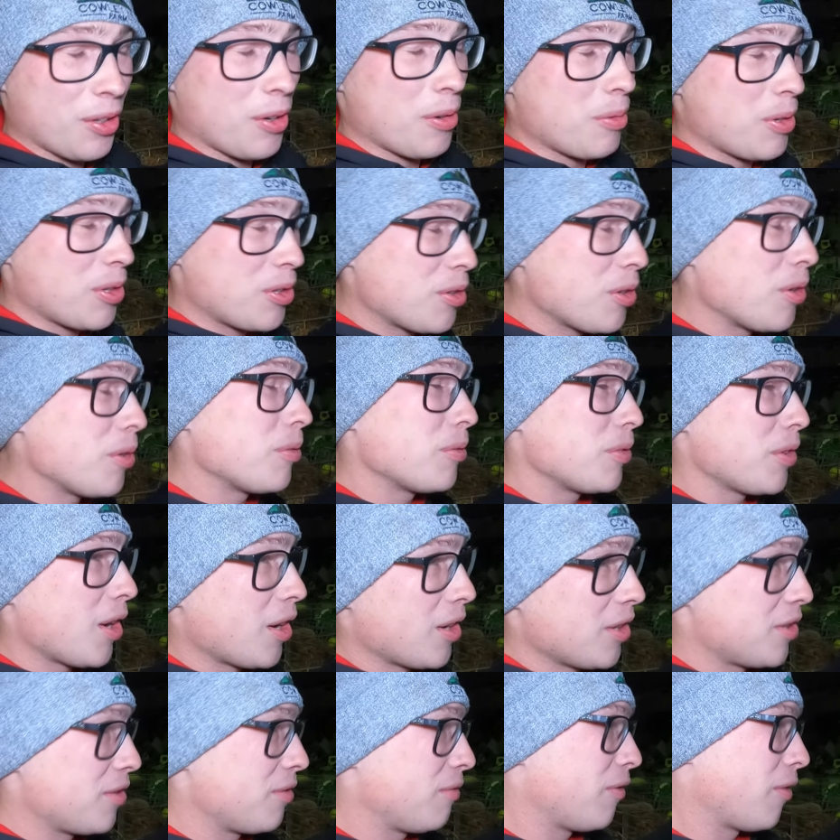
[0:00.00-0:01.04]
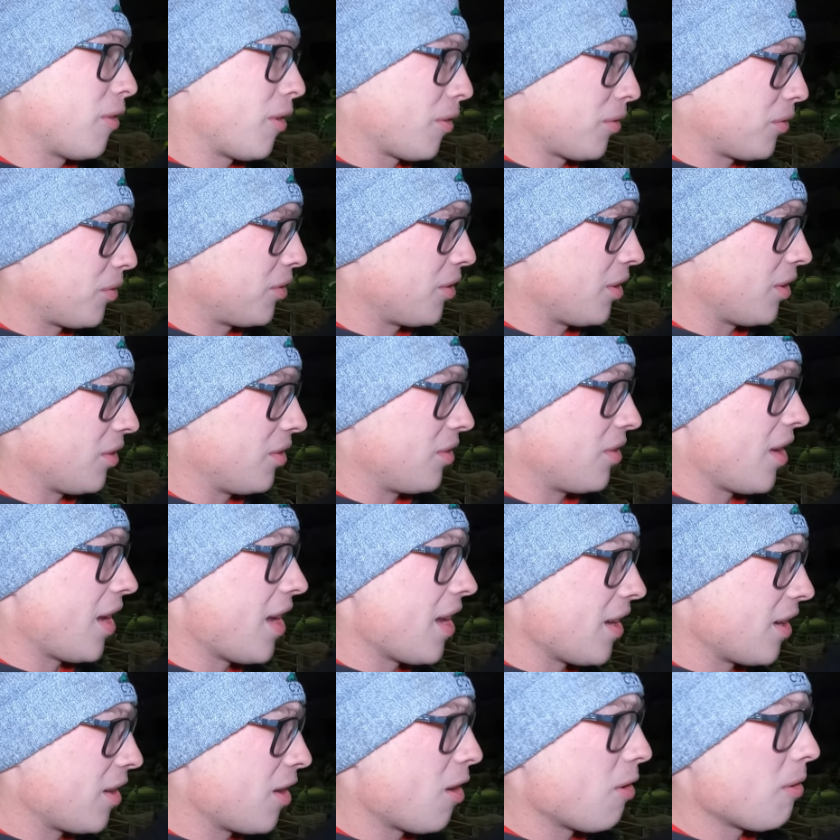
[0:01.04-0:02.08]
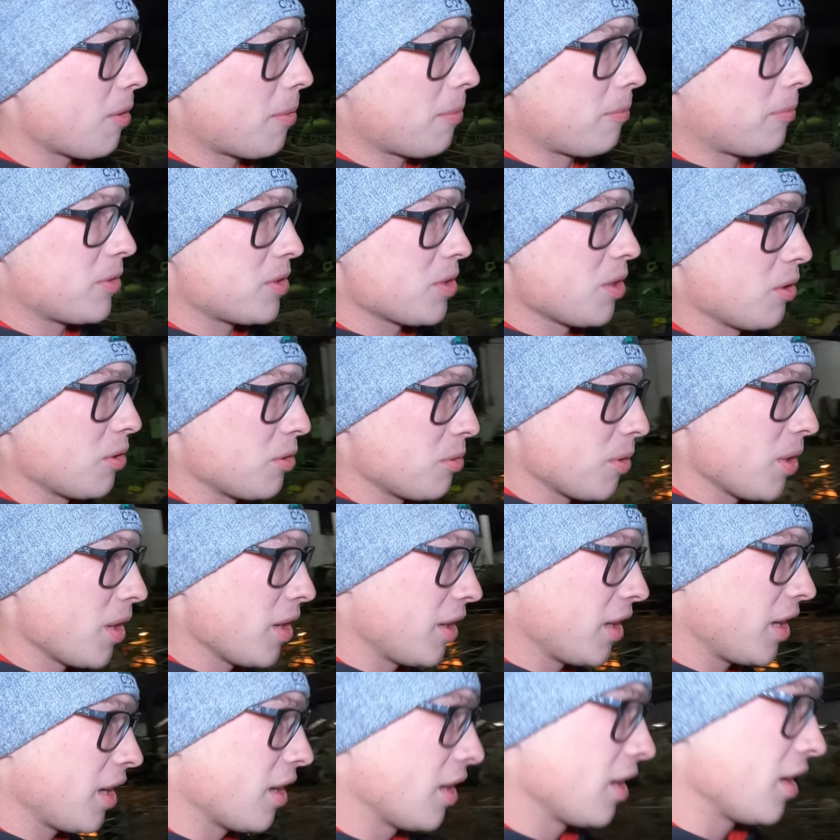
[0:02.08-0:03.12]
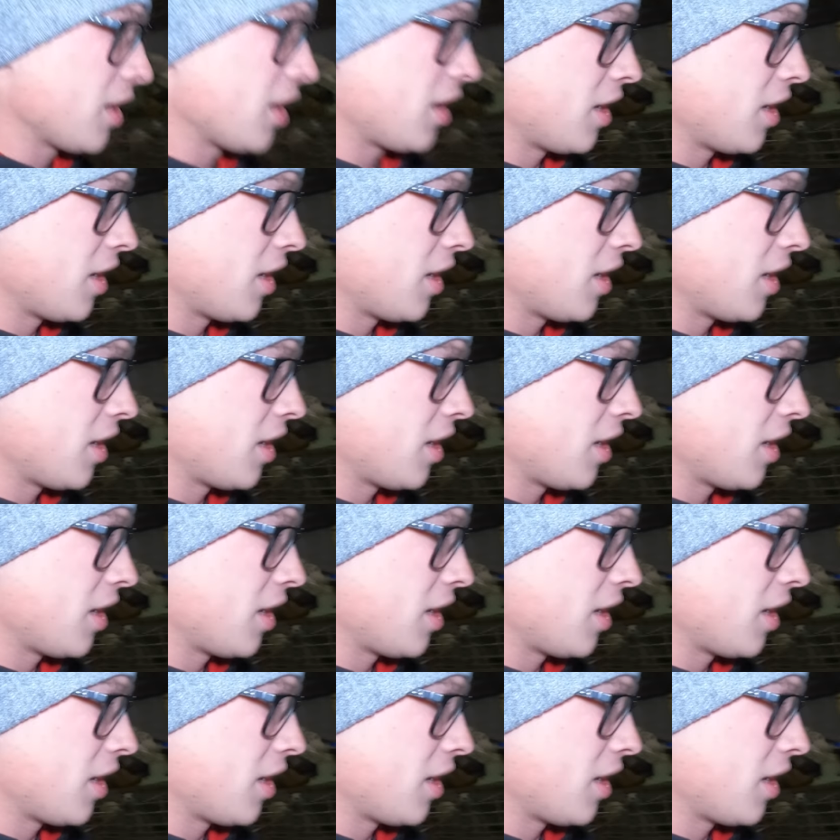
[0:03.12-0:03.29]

sorry, we took 94 off 68. I can't remember if I told you earlier.